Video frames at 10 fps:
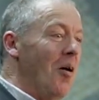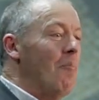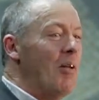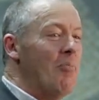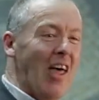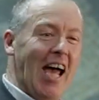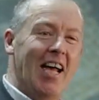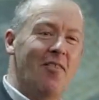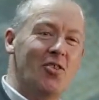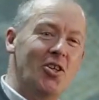But they
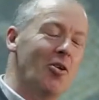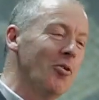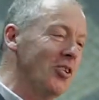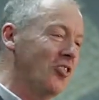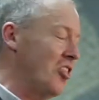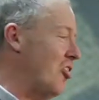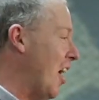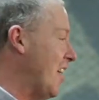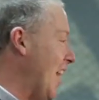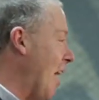have used the
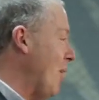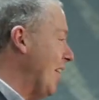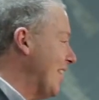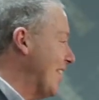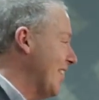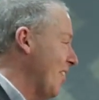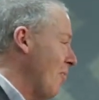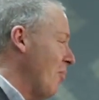dynamics